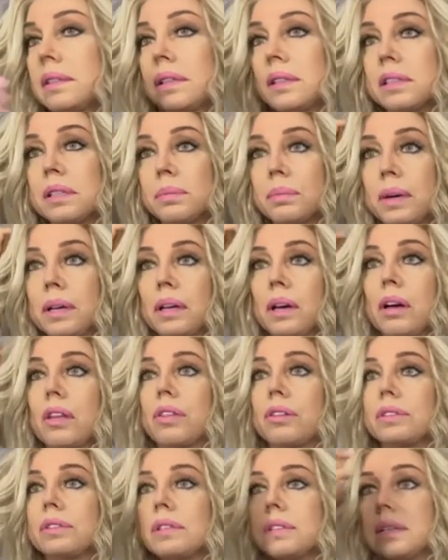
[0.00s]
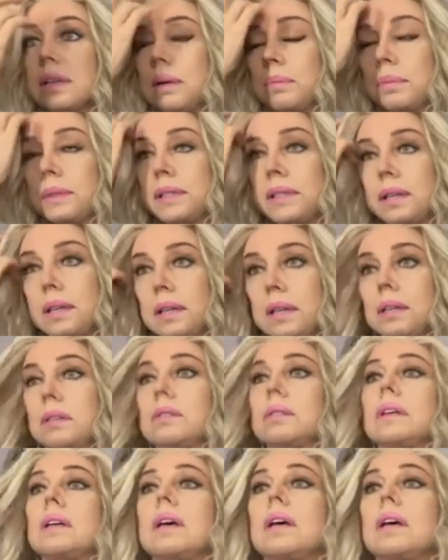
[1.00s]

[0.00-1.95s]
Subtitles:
It's my other Stumptown,